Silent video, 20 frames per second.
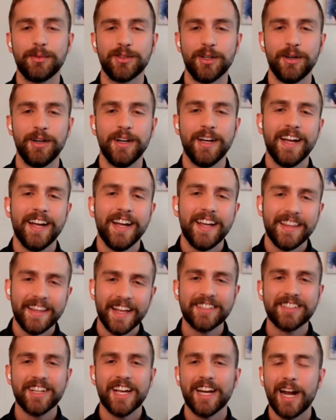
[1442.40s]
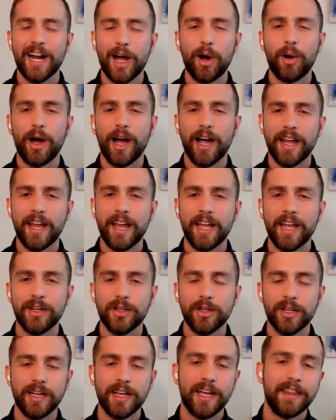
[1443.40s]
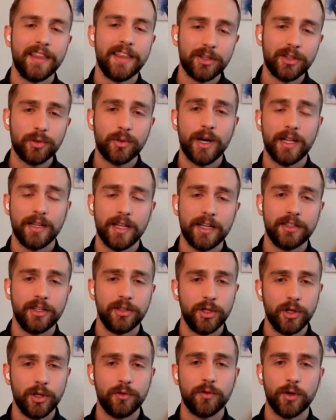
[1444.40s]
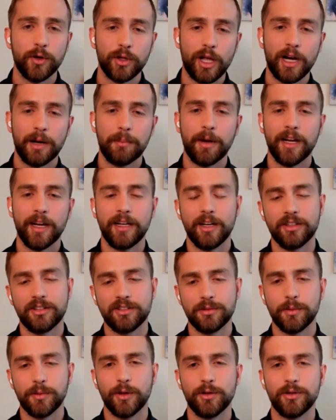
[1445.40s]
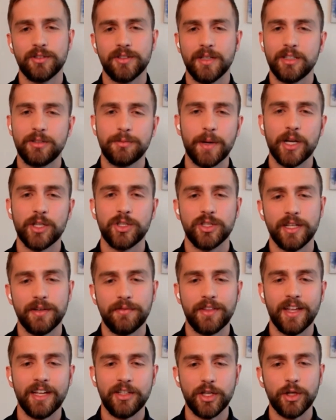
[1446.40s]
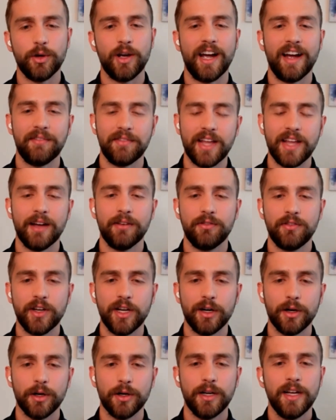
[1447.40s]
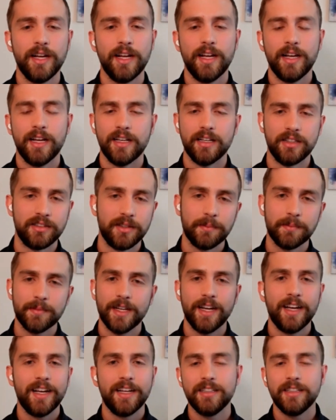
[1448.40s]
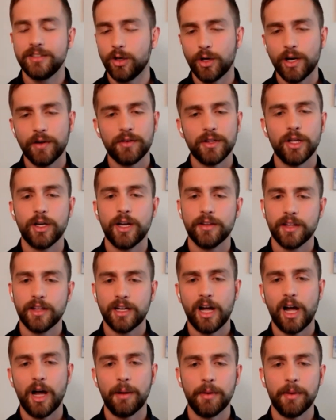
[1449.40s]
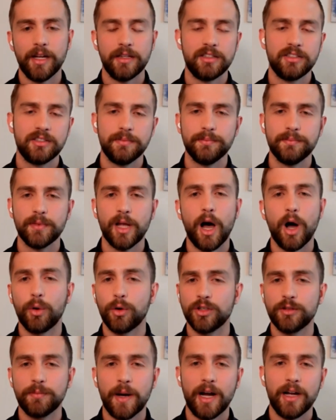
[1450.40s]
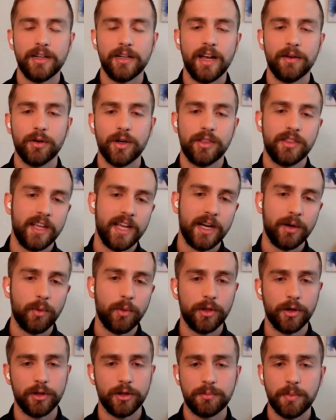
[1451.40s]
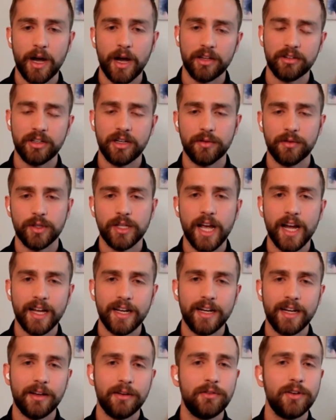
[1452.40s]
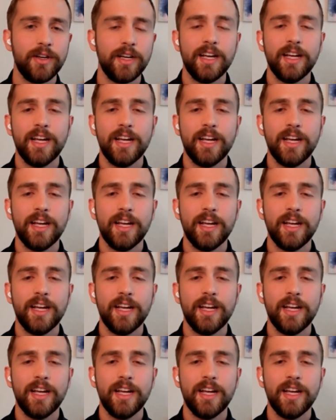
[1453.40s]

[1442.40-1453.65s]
So that's kind of how I handle it. And that's what I like to do for a lot of my customers, especially if they do have that fear, is don't even look at the comments. I'll respond to everything, whether it's positive or negative.